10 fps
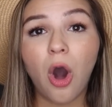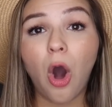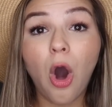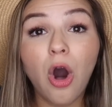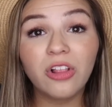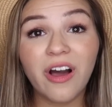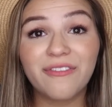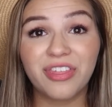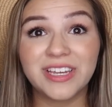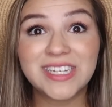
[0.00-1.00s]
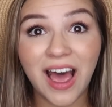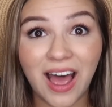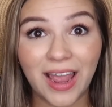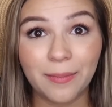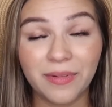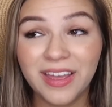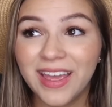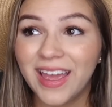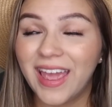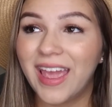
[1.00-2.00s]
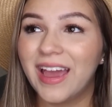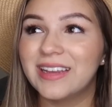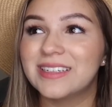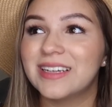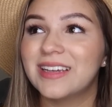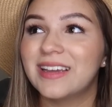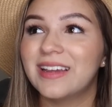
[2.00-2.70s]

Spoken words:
all of the time. And